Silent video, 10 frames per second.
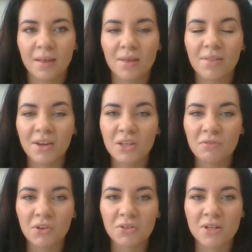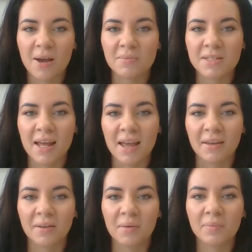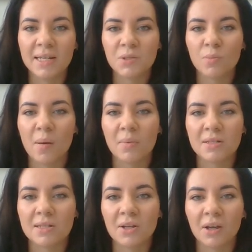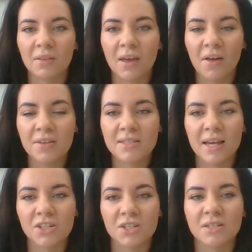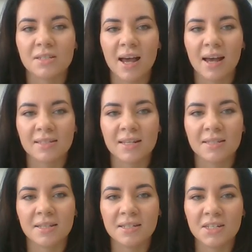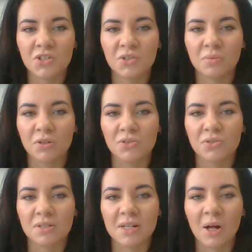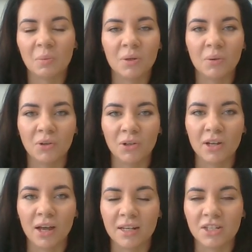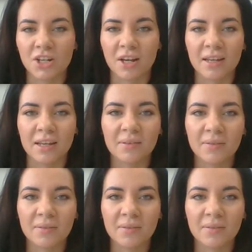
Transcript: Thank you for your time today, and please remember to look at the other sections to access additional modules to help you on your learning journey.